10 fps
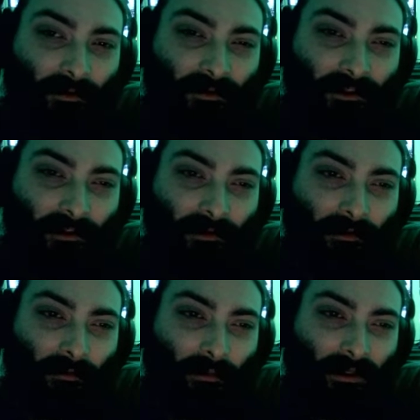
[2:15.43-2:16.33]
when you see a
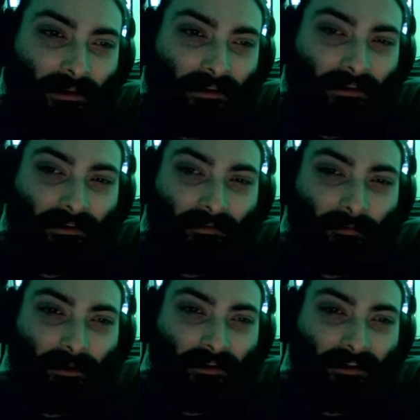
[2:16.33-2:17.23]
girl wearing
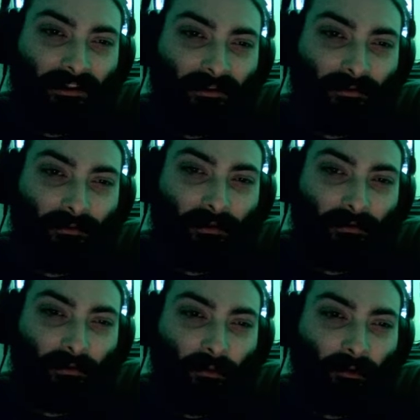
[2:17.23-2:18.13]
wearing these, you know
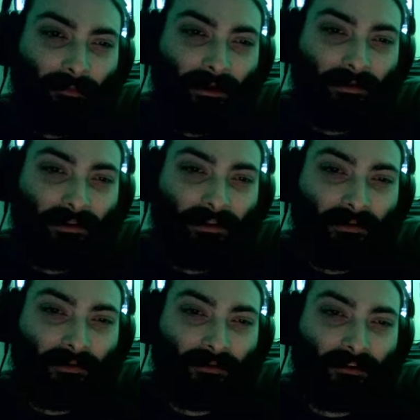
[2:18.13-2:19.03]
you are about to
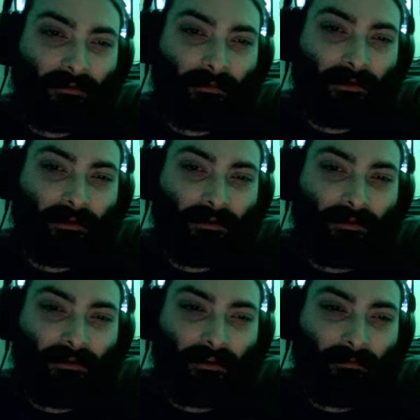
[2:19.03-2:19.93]
hear some of the
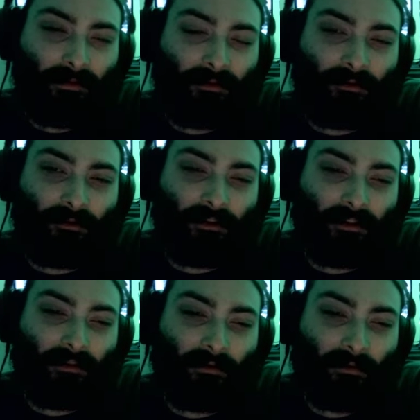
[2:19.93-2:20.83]
dumbest
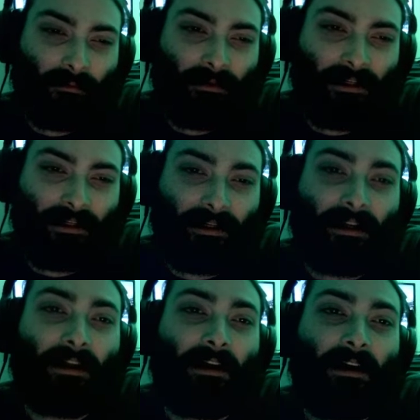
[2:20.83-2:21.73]
shit known to man.
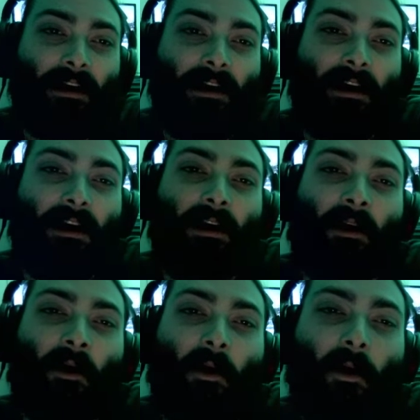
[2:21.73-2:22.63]

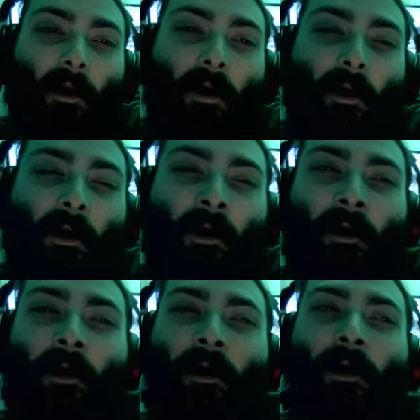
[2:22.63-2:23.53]

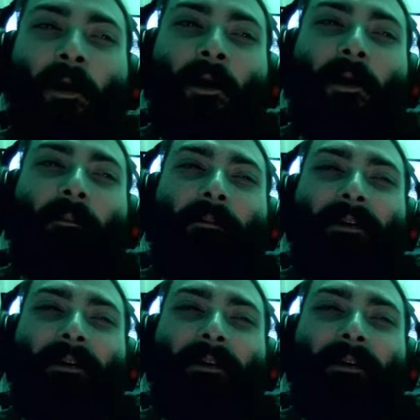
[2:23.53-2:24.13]
Oh,